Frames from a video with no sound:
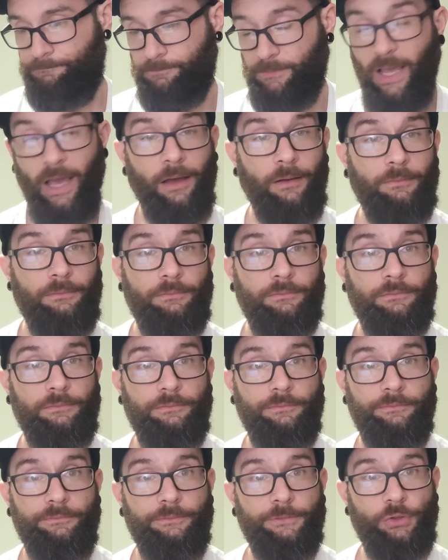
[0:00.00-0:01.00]
Yeah,
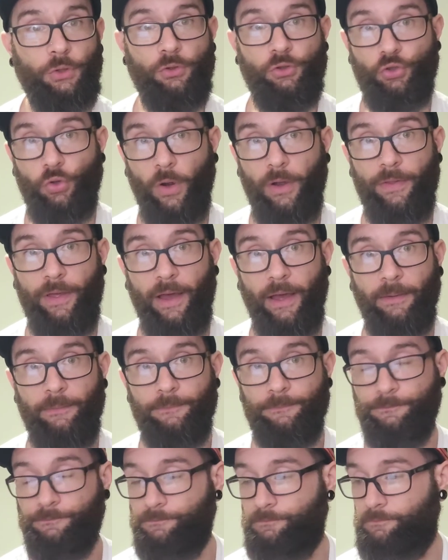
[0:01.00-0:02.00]
so enjoy that.
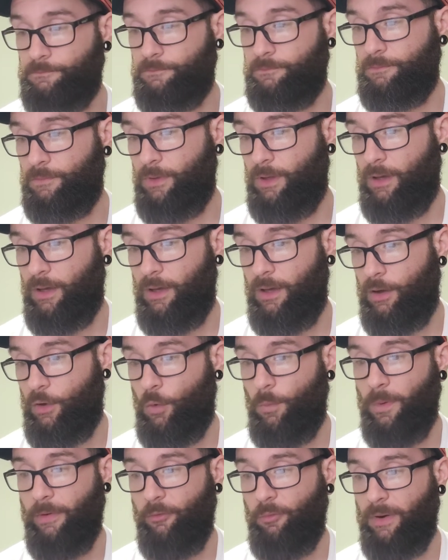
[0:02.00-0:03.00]
I
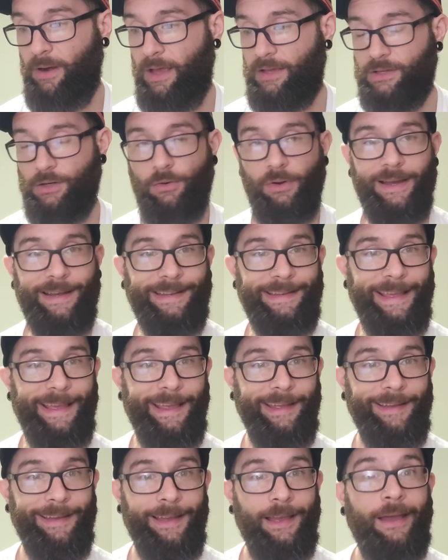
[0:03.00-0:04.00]
hope everybody has a great
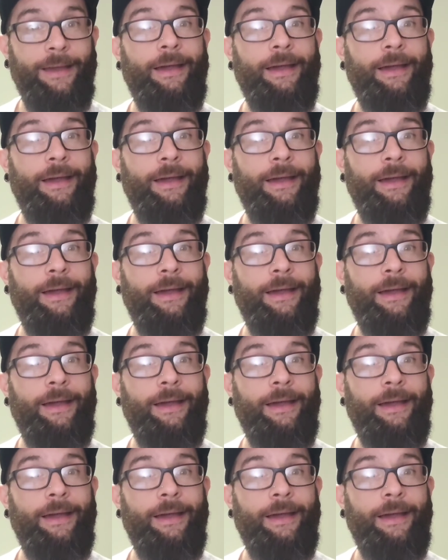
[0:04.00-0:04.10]
day,